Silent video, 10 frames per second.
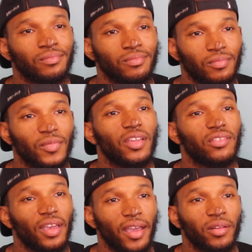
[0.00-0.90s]
Mm-hmm.
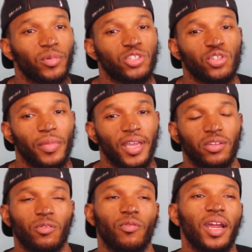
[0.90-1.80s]
Exactly, but you're
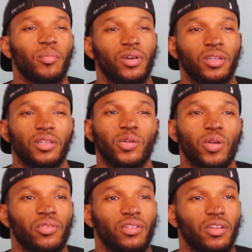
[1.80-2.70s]
making the right money. You know
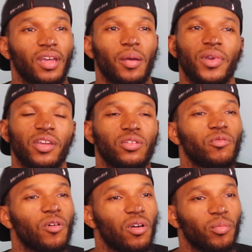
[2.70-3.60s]
what I'm saying? You're not making the
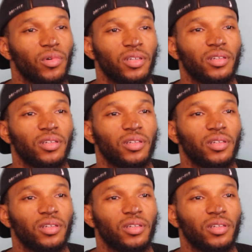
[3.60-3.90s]
wrong money.